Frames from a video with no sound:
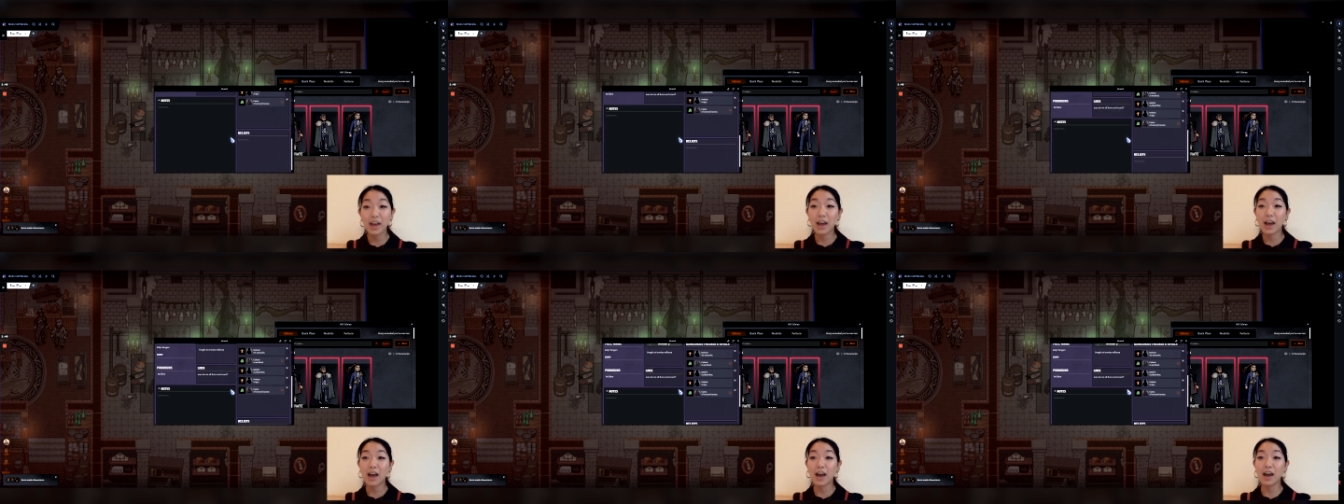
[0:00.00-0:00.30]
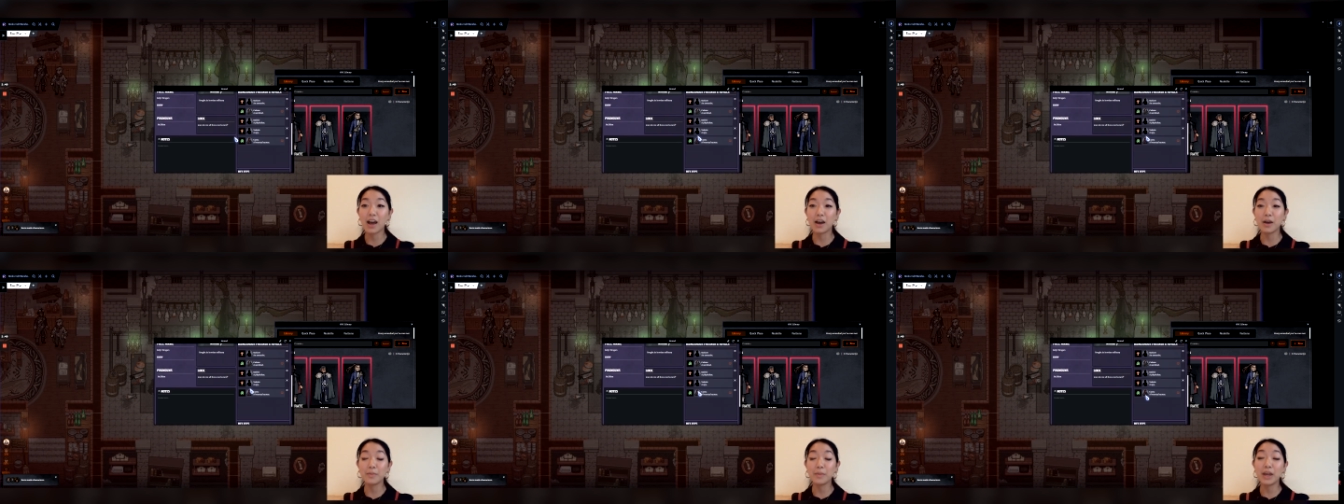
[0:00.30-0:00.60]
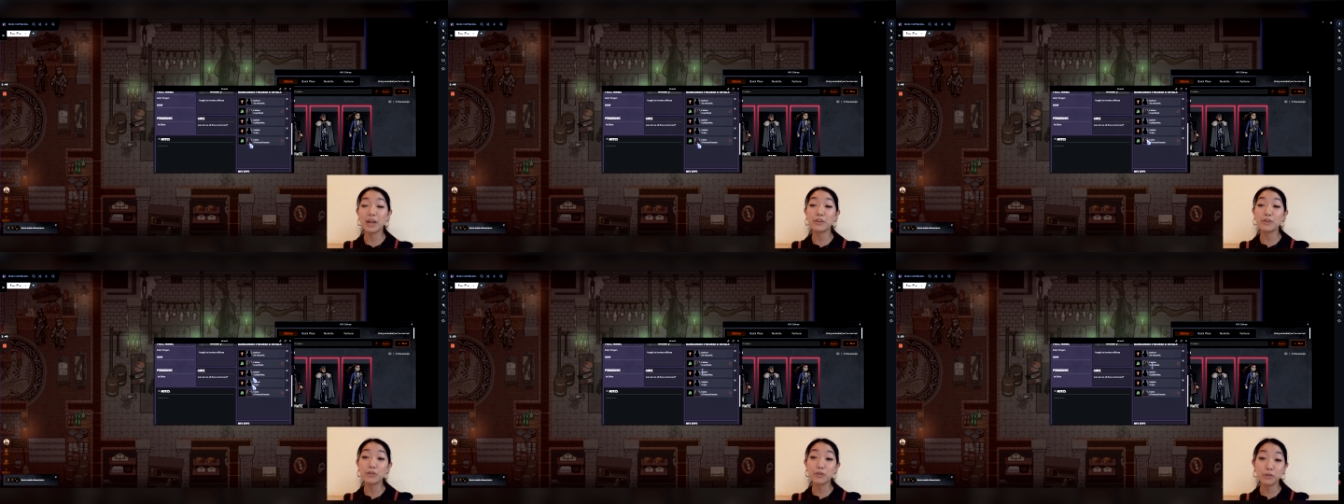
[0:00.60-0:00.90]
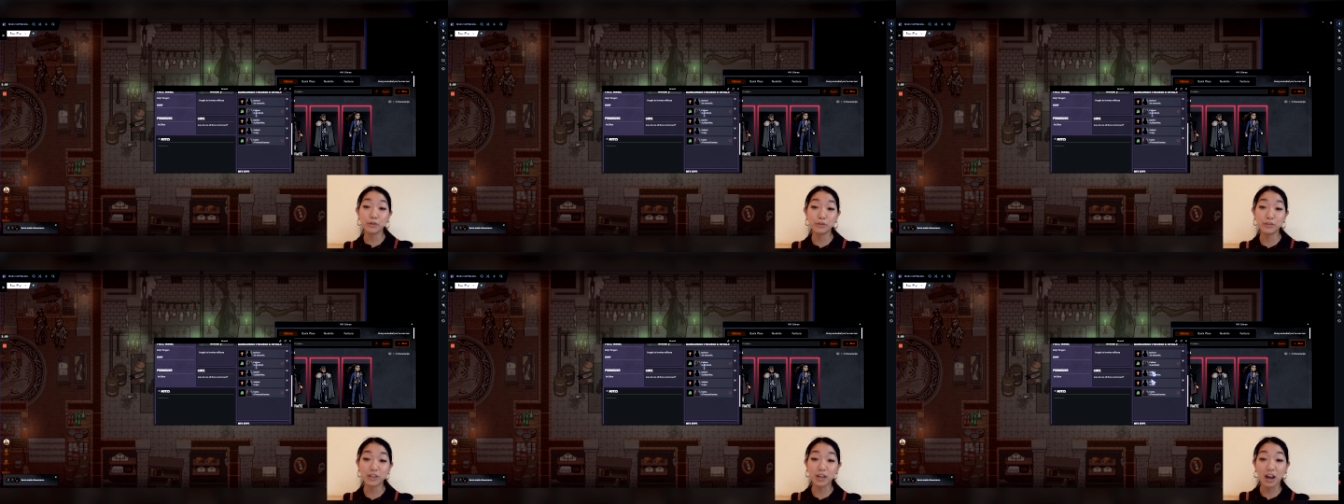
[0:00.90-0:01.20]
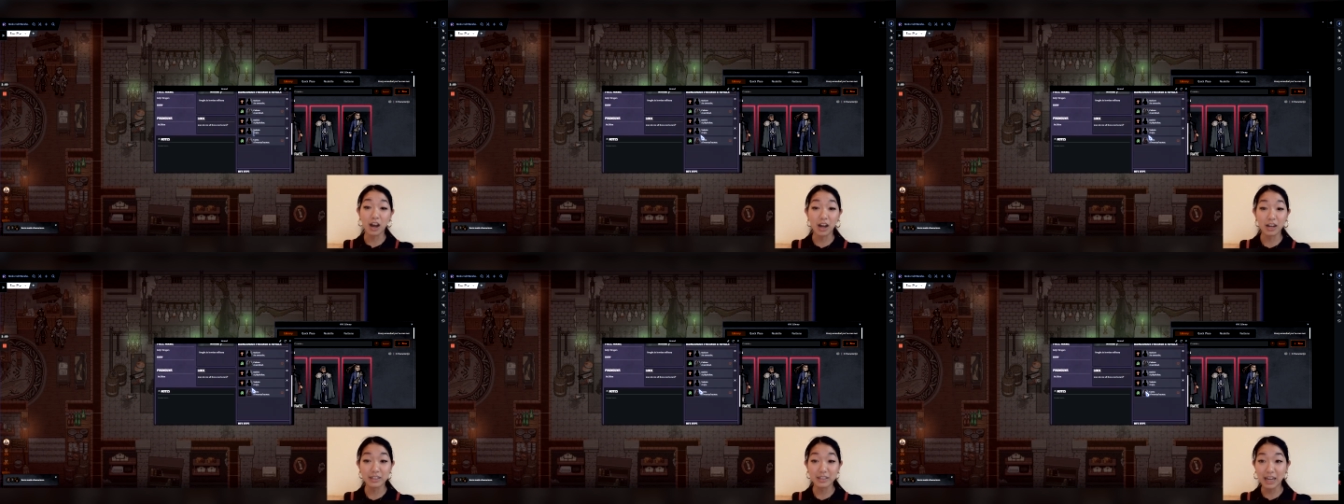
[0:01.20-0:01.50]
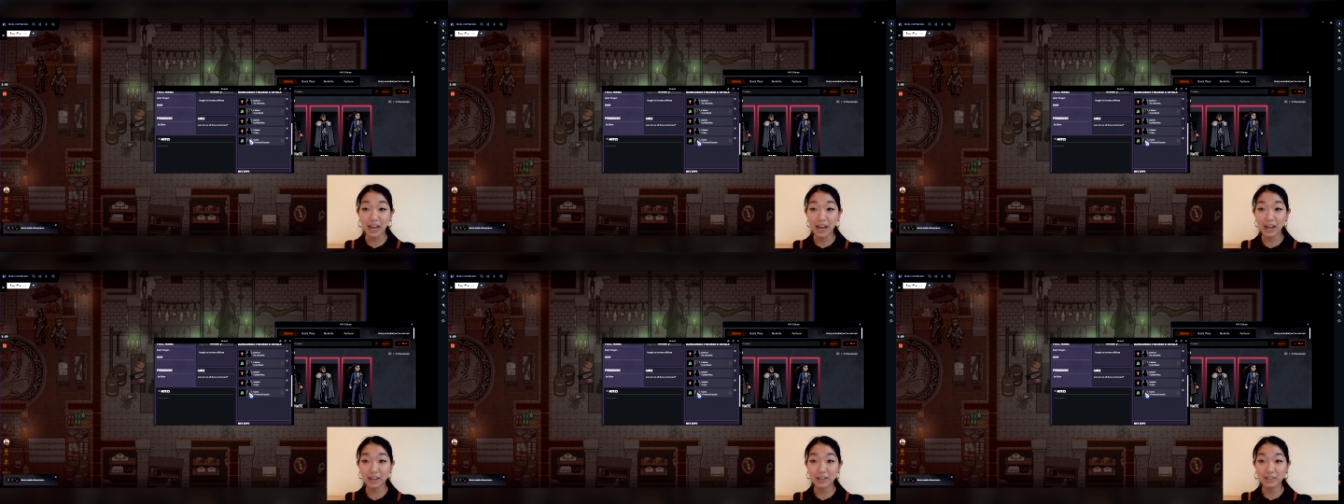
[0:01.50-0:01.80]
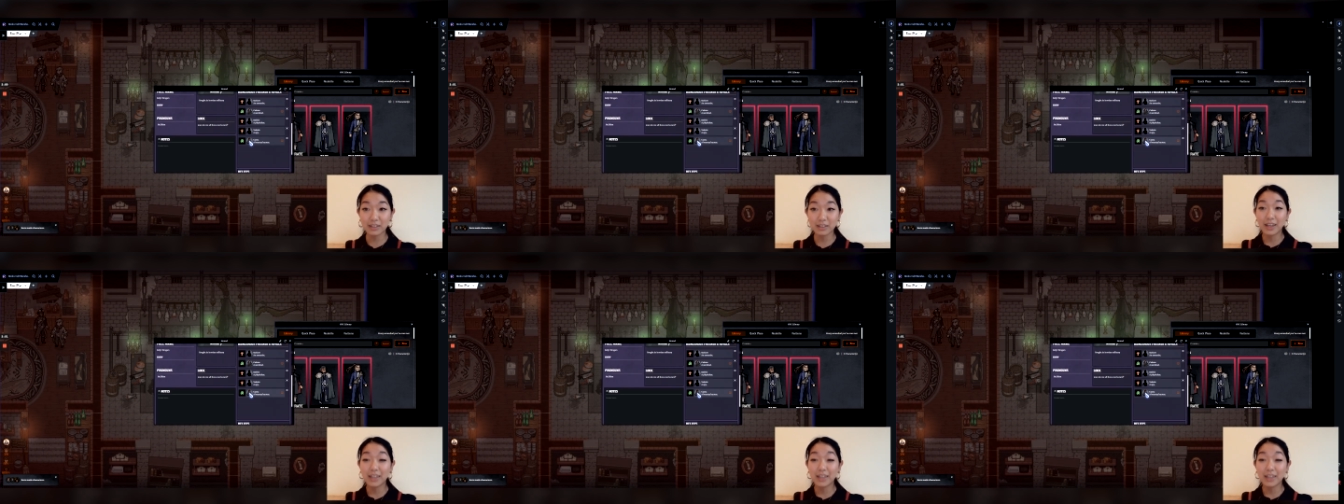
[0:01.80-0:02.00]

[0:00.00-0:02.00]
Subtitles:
and your crew's contact.